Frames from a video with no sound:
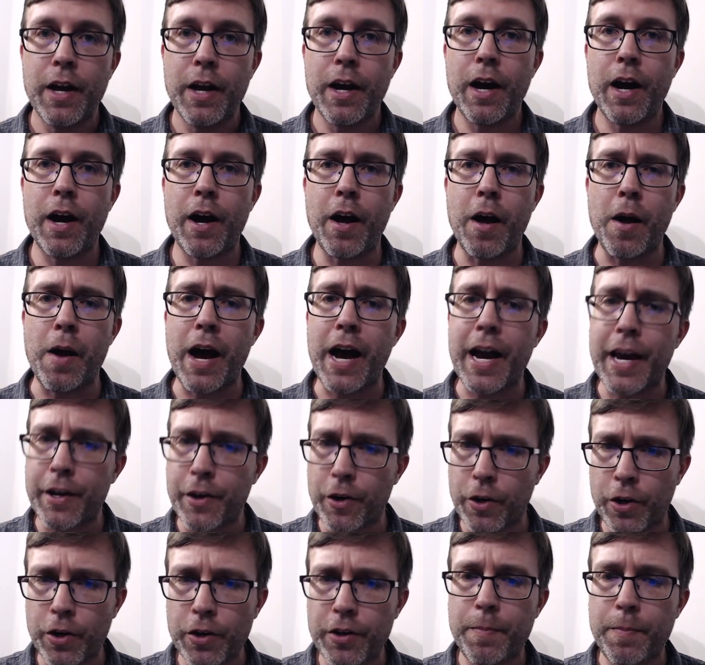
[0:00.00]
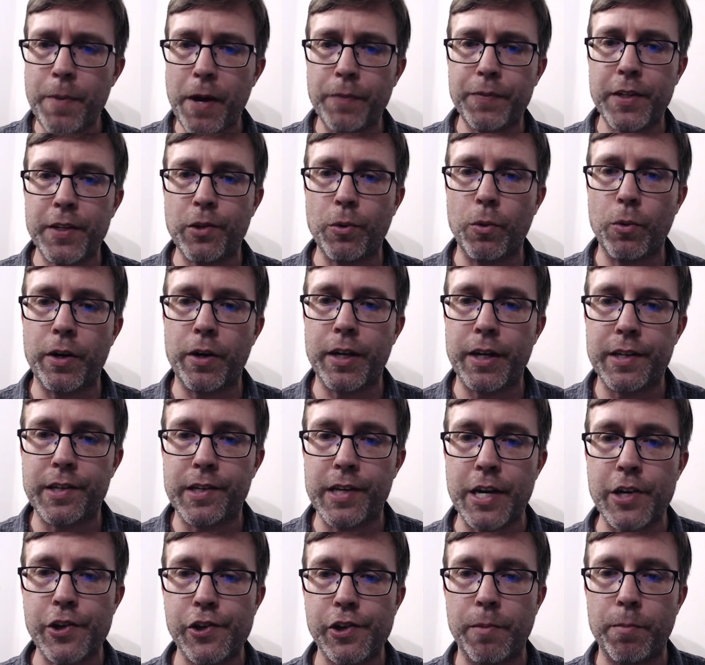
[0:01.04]
Uh, I had heard about this
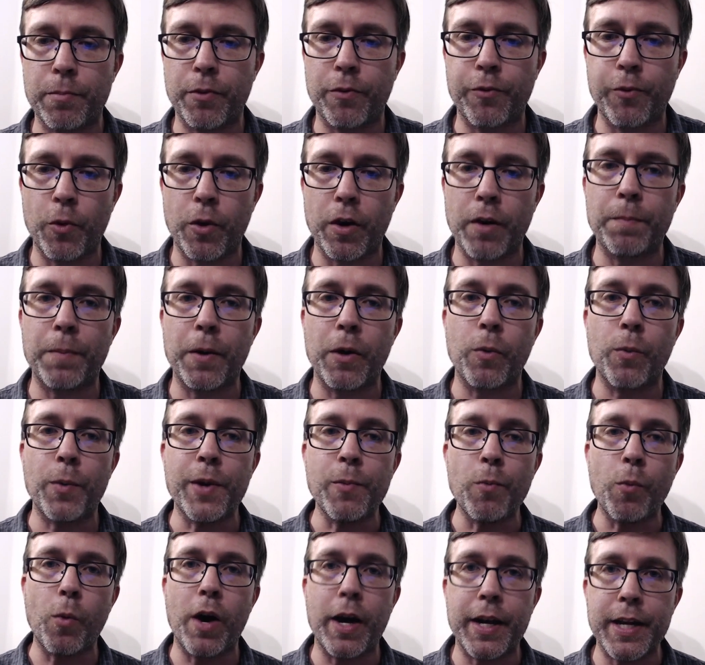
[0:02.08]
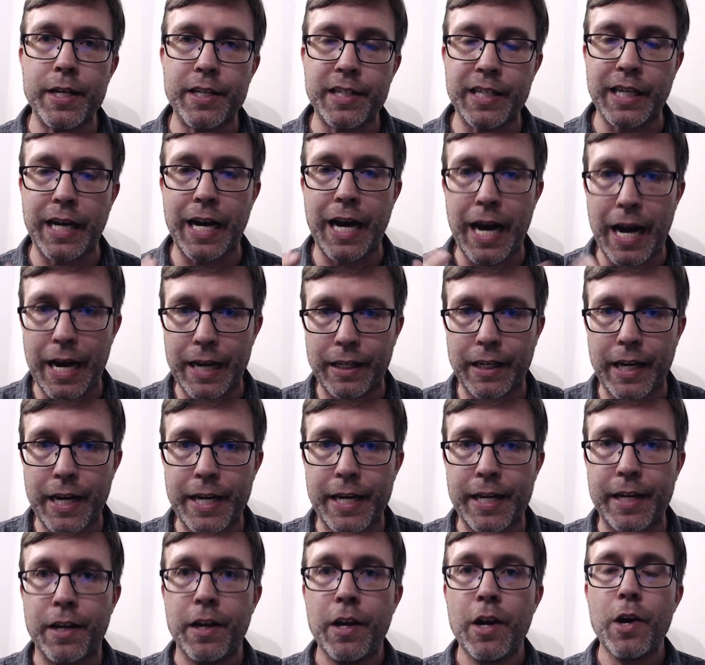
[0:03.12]
organization before, but we wanted to highlight
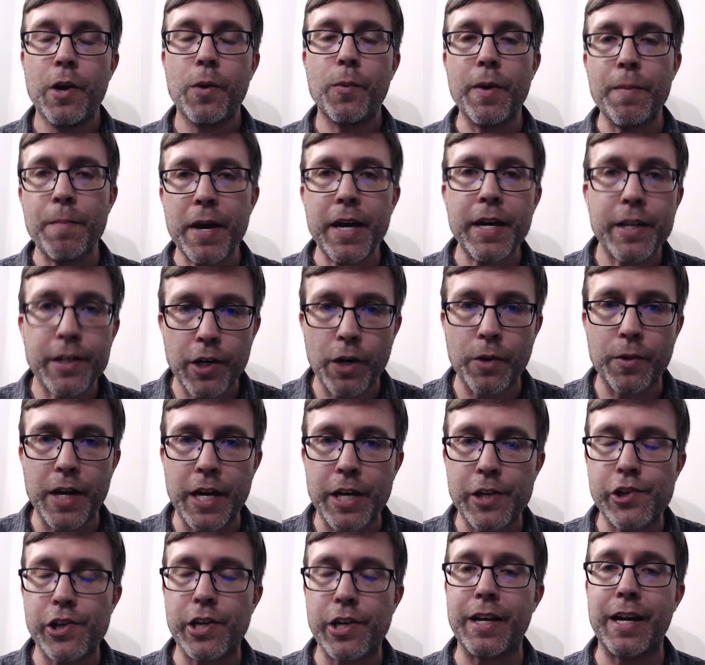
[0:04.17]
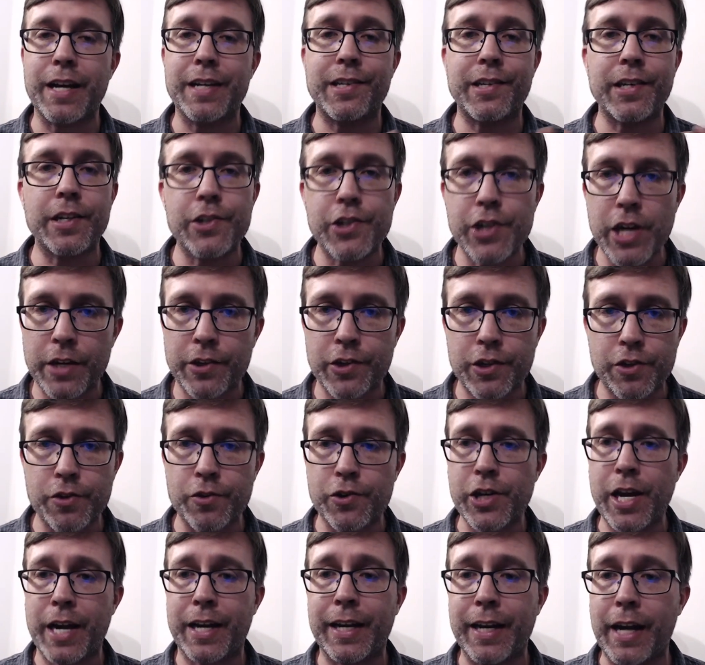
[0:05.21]
it. We made a donation. I suggest you
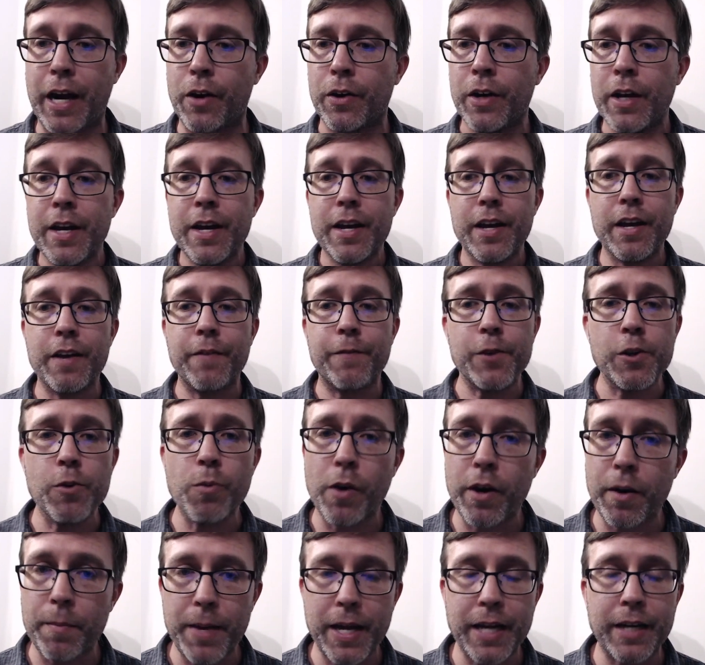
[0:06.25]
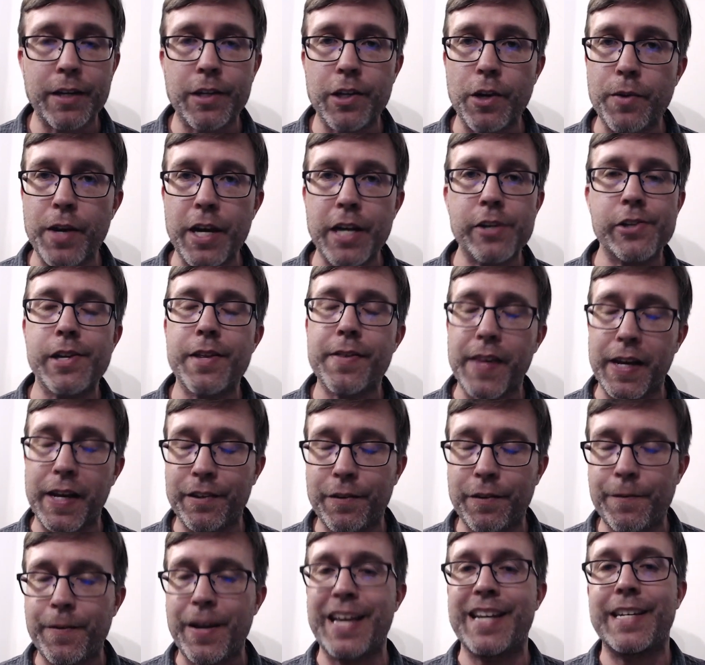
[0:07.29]
check it out. If you want to make a donation, that's
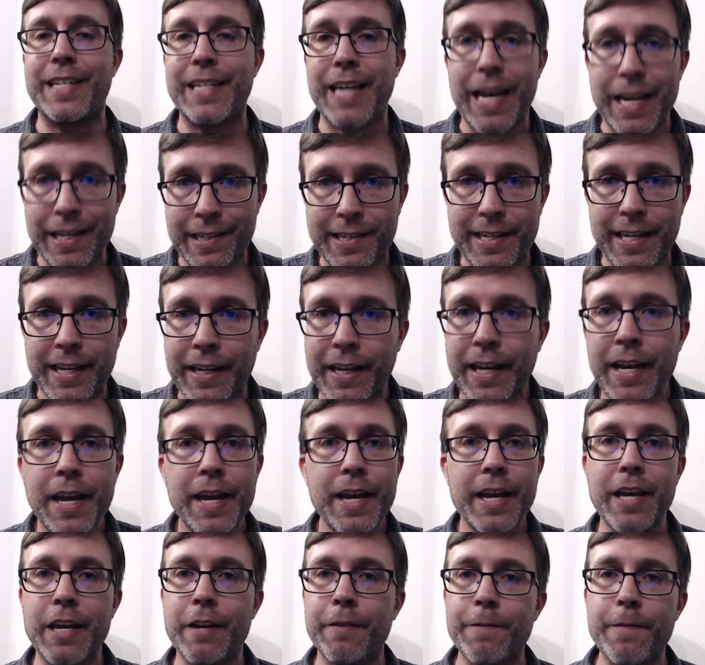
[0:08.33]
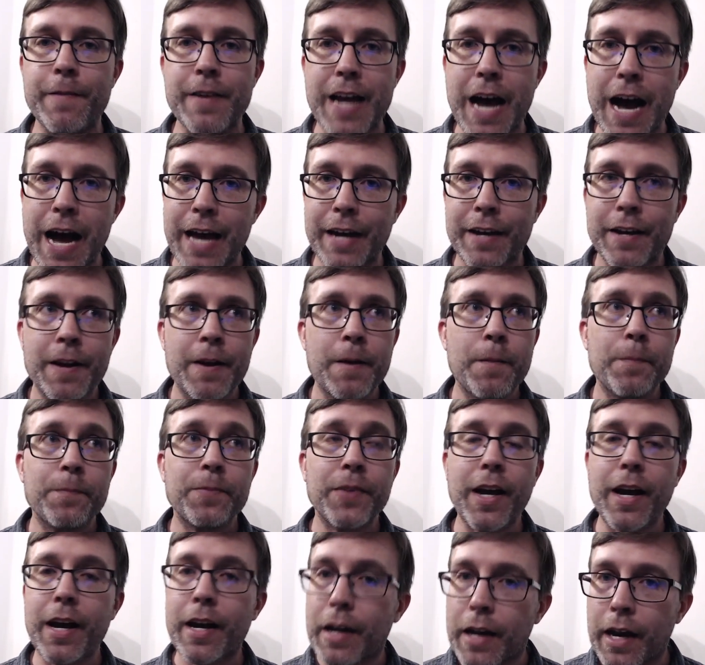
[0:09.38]
fantastic. If not,
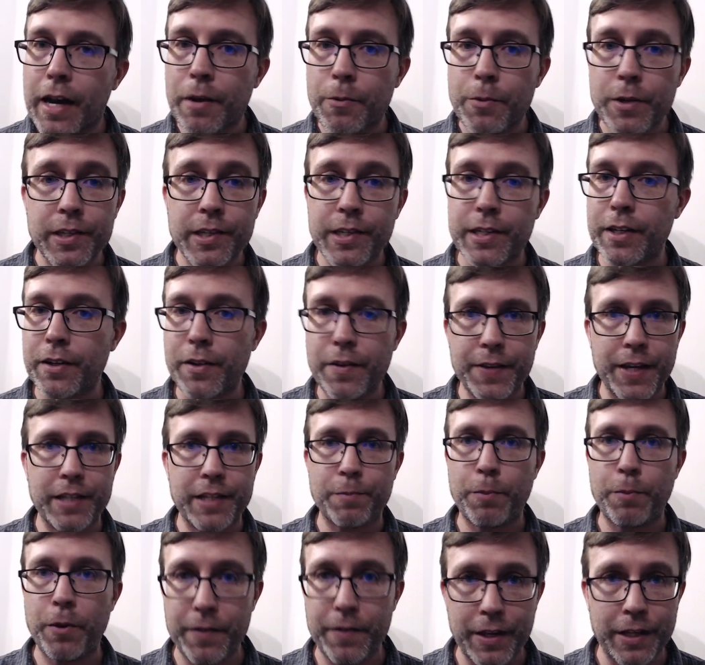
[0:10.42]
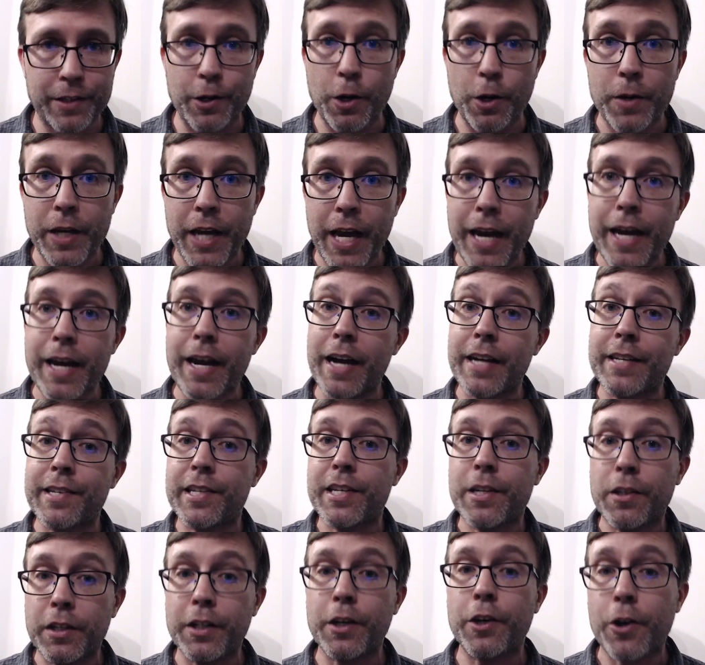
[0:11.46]
I, I would still that's per, that's okay. I'd
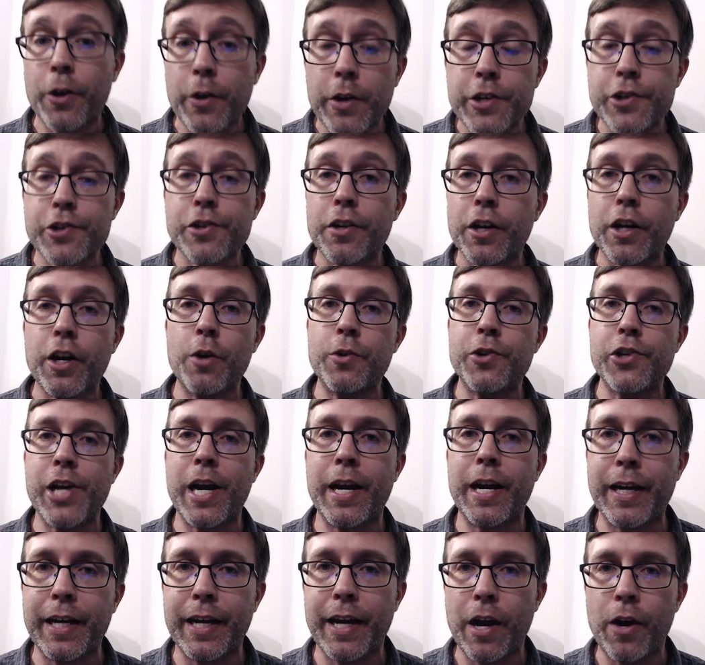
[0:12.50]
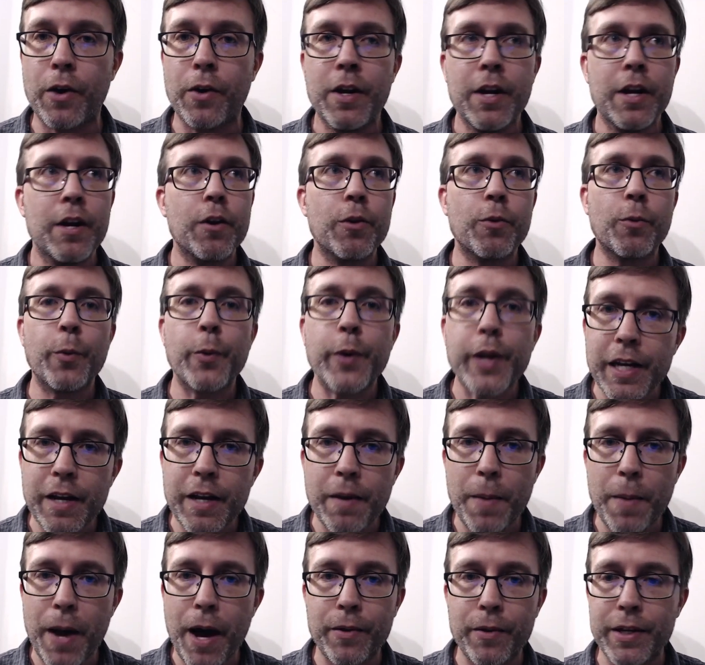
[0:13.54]
still encourage you to go check it out, read
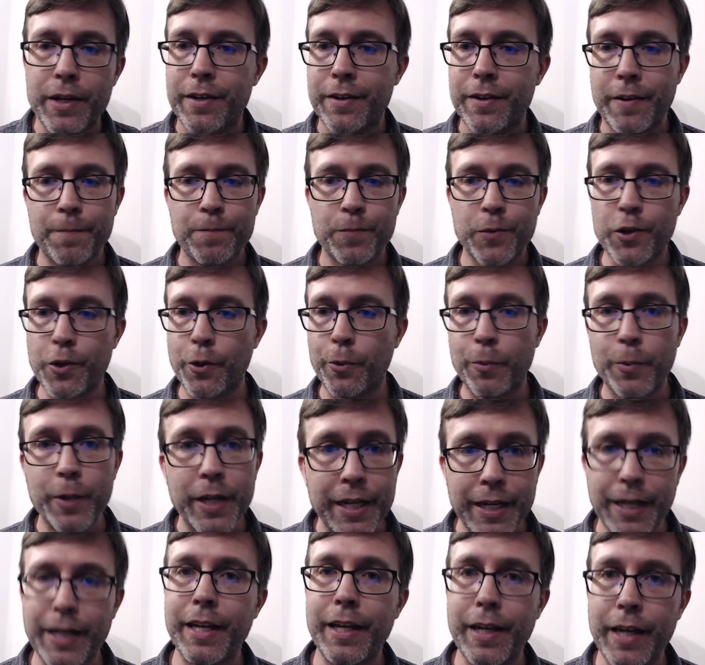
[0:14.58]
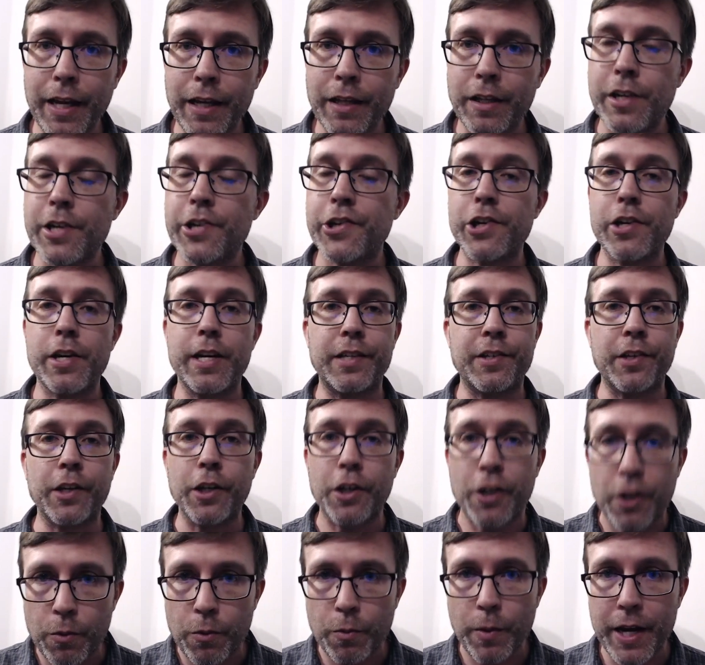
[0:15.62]
about it. You're reading in English. It's a
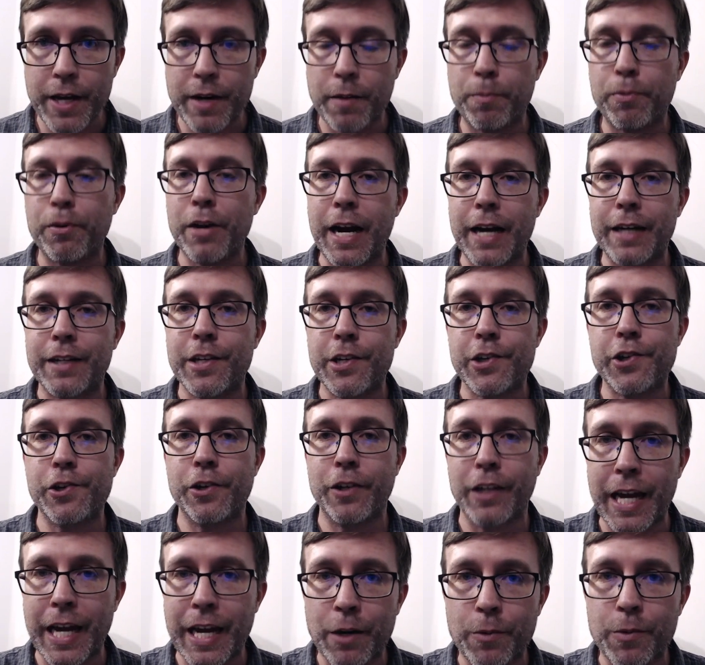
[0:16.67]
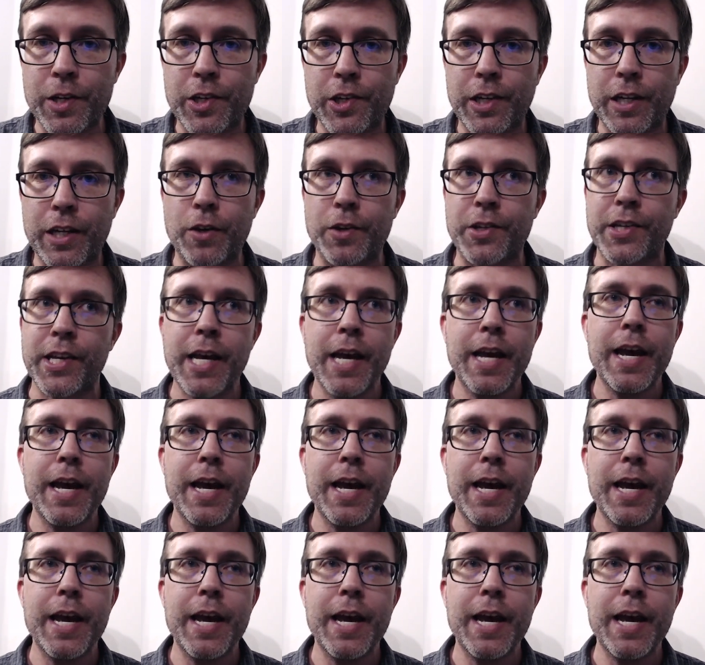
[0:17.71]
good way to practice your language skills.